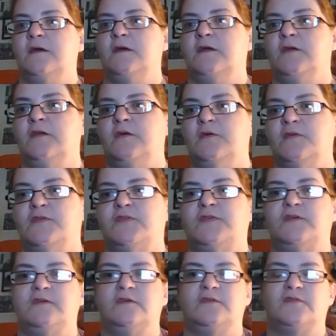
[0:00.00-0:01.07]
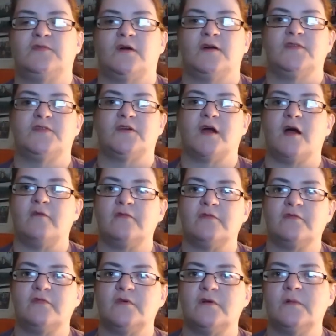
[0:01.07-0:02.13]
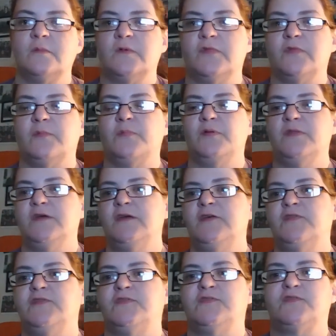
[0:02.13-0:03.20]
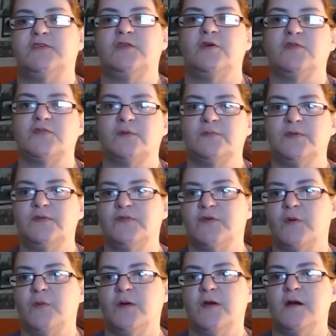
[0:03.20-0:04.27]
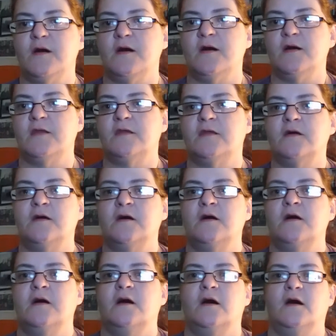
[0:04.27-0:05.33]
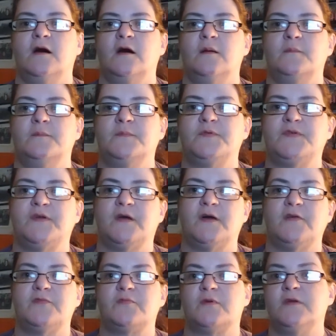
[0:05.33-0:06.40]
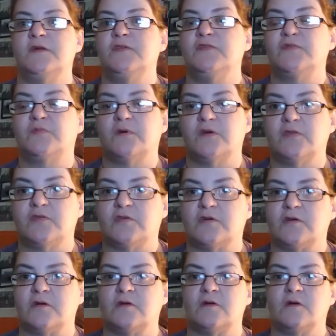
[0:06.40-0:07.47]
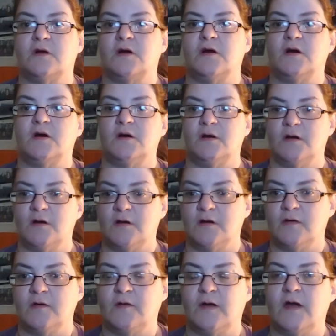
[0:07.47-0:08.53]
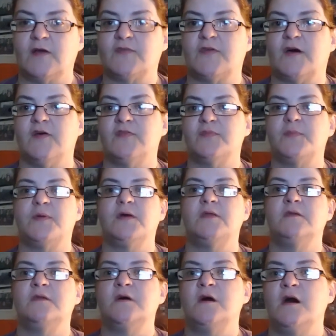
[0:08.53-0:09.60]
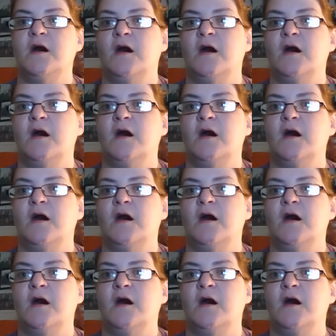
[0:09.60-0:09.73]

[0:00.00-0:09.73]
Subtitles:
You know, she tries to cover for him with the police. She knows something's going on. She has run-ins with her ex-husband.